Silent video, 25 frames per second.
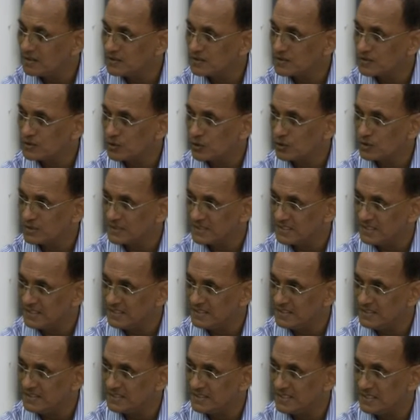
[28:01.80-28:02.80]

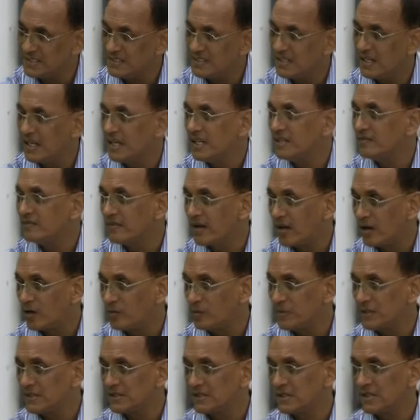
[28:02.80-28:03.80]
toxins in the
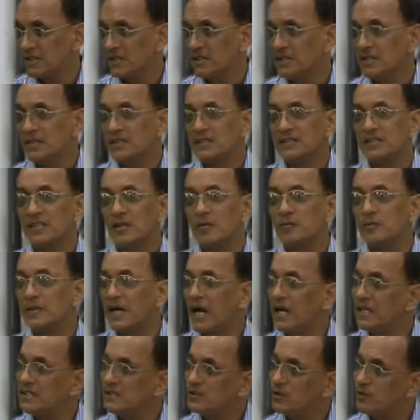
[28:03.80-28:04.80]
environment, some
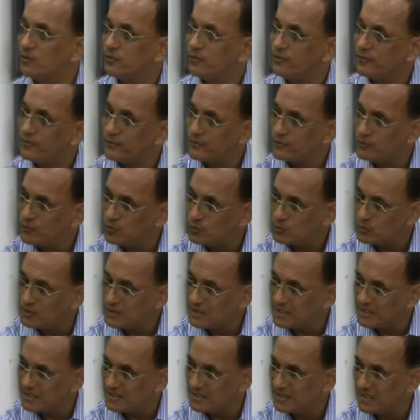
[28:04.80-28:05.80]
kinds of food
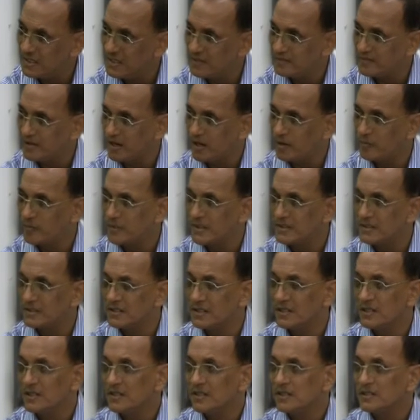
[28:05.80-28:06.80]
in the environment,
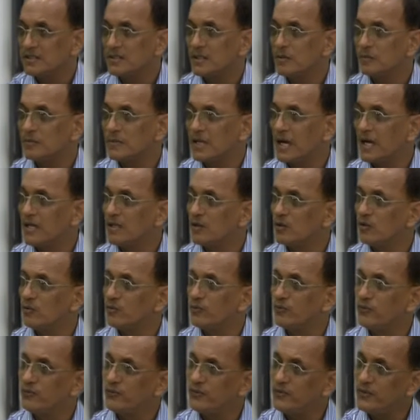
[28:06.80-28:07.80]
some kind of
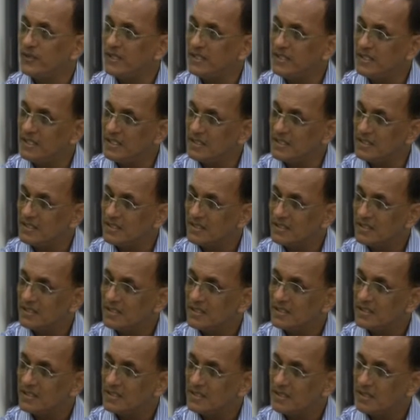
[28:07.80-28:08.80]
feeding
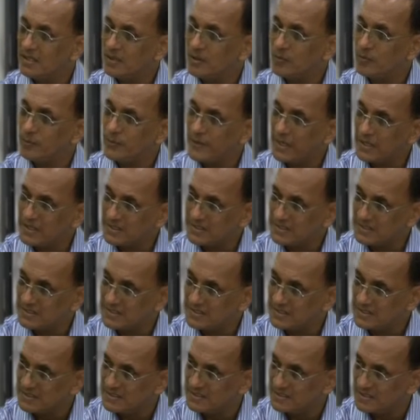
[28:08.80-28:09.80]

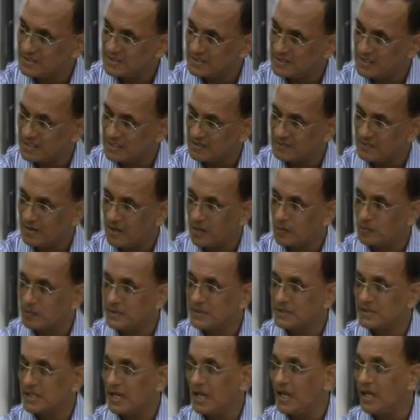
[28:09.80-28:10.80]
practices in the
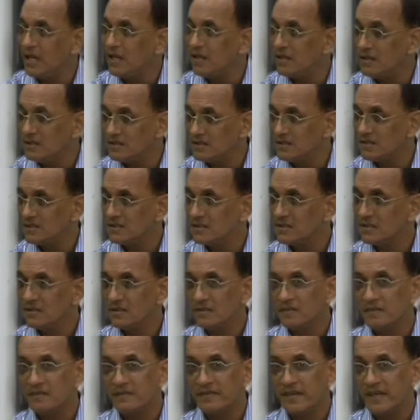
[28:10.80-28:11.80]
environment, and
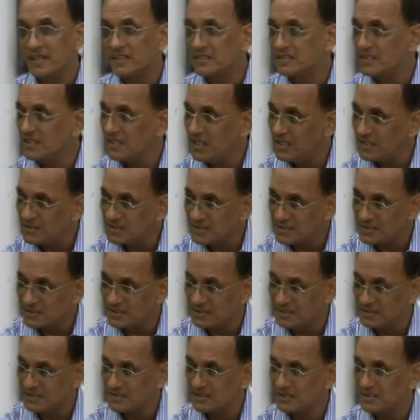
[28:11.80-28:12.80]

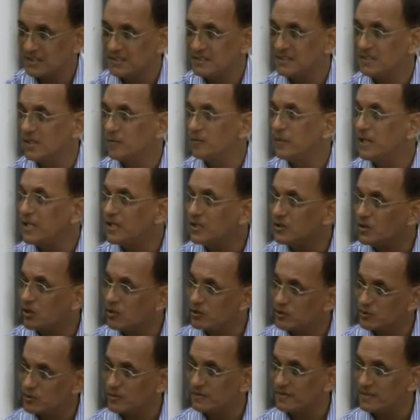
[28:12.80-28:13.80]
vaccinations is a big
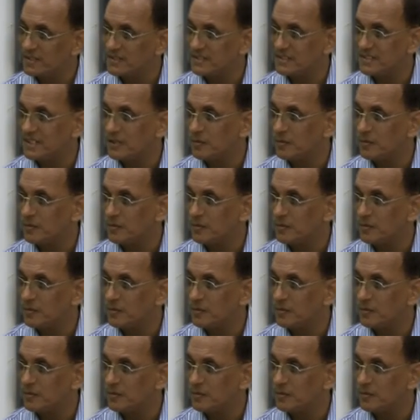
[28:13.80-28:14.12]
controversy